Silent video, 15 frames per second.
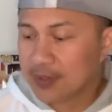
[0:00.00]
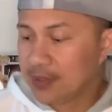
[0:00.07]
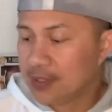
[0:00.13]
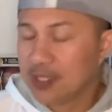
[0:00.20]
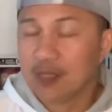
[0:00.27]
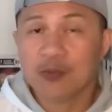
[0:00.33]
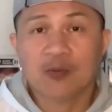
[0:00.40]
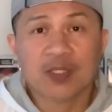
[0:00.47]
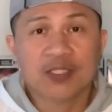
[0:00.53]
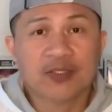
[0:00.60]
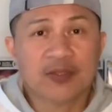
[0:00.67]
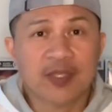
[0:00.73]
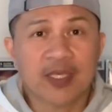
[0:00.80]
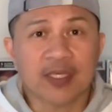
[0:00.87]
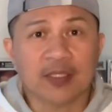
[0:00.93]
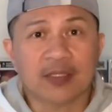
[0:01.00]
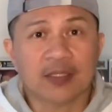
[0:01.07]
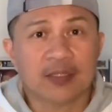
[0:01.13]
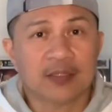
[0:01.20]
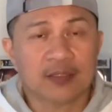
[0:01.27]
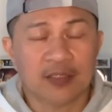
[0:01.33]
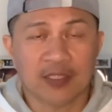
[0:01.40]
Tell me what you think.
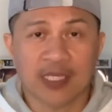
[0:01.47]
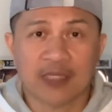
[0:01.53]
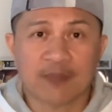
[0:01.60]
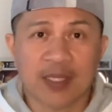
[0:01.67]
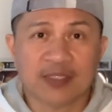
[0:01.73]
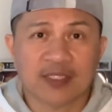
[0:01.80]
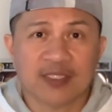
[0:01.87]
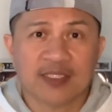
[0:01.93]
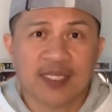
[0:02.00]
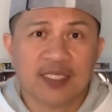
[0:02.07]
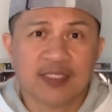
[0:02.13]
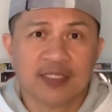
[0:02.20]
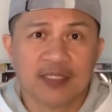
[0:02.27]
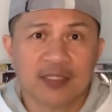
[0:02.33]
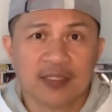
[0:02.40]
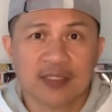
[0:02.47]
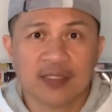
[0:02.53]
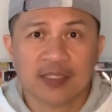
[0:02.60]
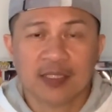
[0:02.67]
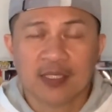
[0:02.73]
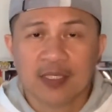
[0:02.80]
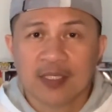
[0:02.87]
You like my suggestions?
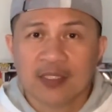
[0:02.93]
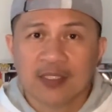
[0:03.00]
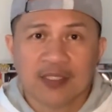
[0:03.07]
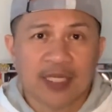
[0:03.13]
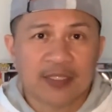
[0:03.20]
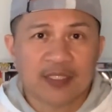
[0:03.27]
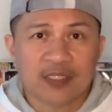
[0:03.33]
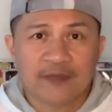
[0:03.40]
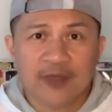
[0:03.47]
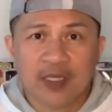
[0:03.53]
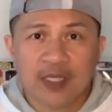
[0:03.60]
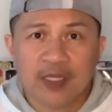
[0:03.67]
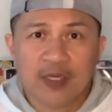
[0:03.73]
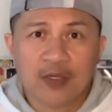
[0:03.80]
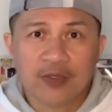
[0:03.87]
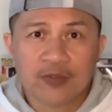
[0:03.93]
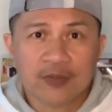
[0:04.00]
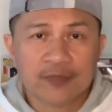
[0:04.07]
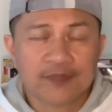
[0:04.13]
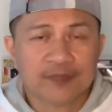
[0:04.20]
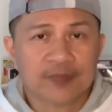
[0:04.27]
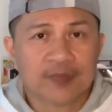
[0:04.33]
You like this video?
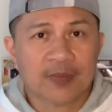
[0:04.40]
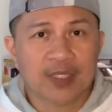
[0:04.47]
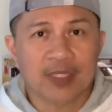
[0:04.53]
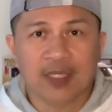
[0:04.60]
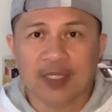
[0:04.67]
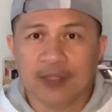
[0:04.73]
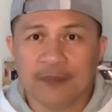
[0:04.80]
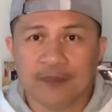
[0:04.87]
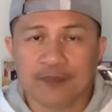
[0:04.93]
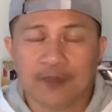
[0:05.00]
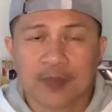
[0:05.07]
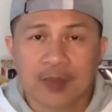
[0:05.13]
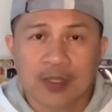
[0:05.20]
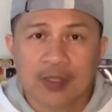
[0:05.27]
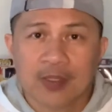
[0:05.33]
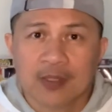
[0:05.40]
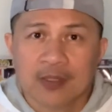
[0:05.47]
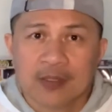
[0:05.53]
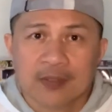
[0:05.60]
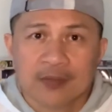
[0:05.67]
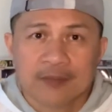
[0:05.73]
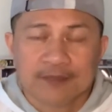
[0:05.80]

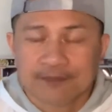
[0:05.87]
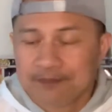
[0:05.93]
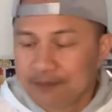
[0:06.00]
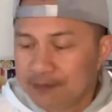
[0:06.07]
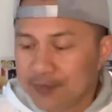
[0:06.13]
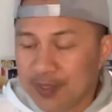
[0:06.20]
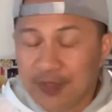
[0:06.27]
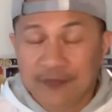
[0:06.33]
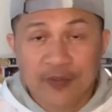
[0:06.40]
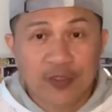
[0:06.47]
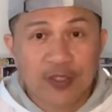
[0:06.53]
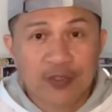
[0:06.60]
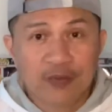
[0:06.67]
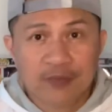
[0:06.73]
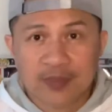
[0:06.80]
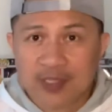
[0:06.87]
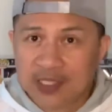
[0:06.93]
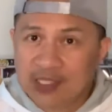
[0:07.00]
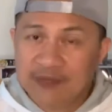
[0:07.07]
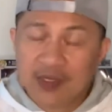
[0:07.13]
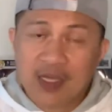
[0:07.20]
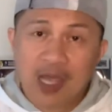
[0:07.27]
But if you do, just
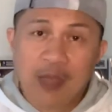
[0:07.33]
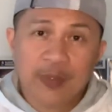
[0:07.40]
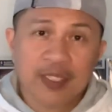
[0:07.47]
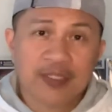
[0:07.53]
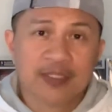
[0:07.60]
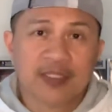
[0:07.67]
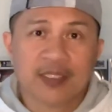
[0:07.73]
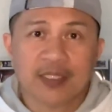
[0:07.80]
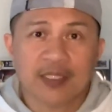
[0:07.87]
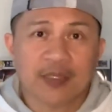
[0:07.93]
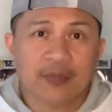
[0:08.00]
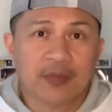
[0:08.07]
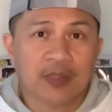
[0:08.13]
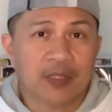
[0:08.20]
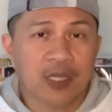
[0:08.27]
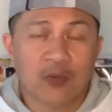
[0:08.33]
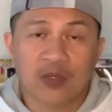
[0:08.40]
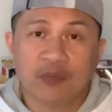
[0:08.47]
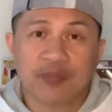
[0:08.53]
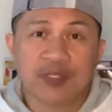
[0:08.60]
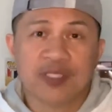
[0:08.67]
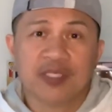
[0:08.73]
leave a comment, and I would
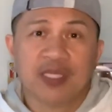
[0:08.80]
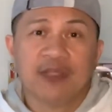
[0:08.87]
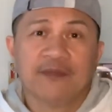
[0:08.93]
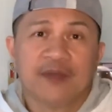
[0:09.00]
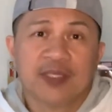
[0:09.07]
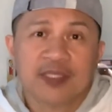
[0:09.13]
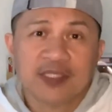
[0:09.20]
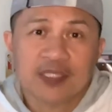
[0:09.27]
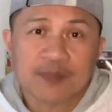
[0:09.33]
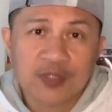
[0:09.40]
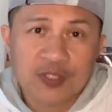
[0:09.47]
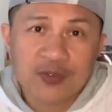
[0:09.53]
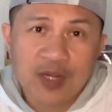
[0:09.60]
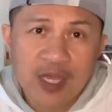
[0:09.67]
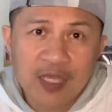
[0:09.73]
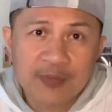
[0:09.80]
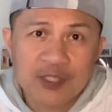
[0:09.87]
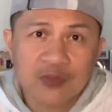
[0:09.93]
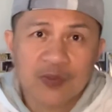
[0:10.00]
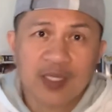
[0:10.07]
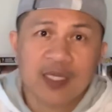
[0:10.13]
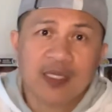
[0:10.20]
appreciate if you can subscribe as
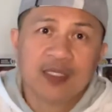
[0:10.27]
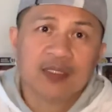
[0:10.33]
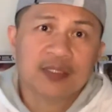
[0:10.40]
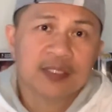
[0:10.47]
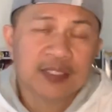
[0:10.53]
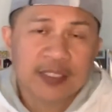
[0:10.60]
well.